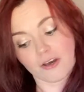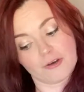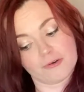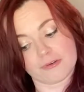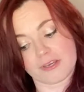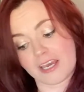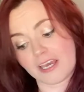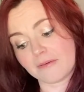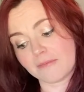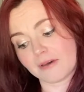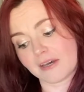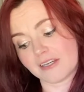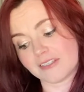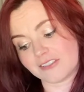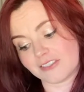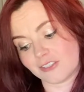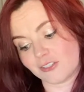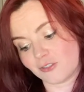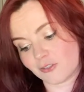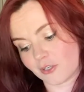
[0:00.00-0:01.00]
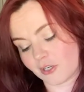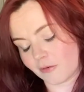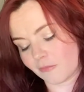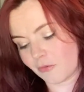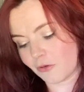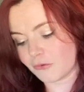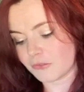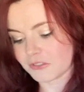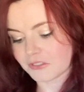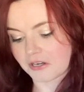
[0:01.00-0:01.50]
Okay, Pisces, you got a
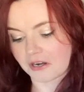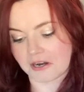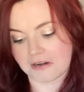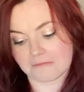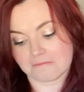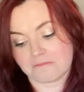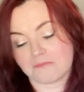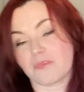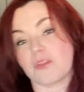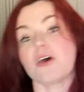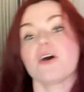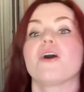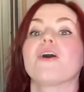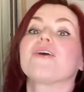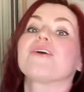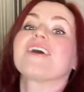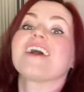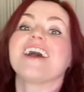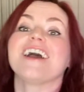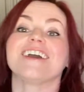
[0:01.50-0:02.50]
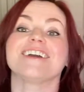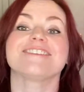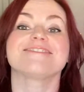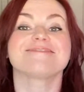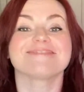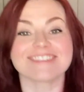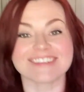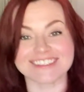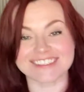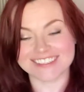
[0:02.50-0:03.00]
bonus card. All right,
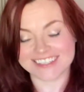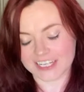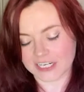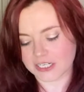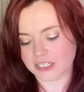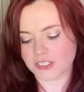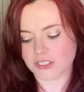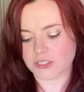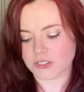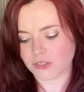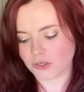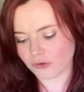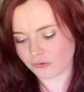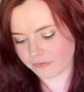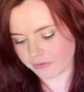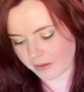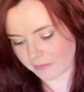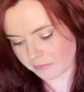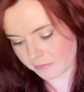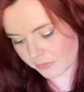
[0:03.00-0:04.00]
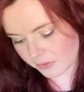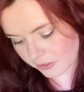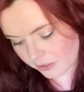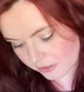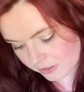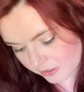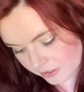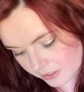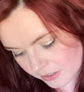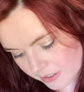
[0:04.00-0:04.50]
let's get into
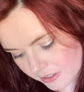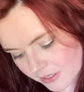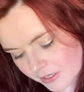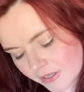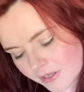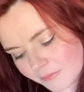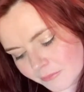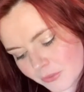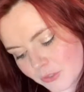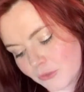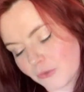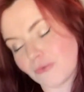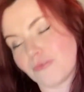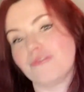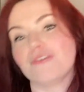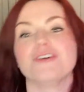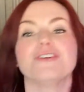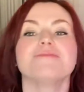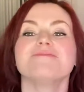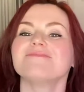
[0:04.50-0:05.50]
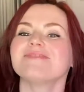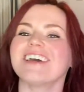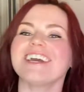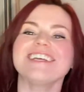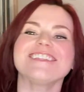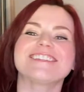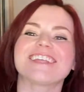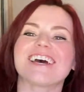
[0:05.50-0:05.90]
November. Beautiful. Ain't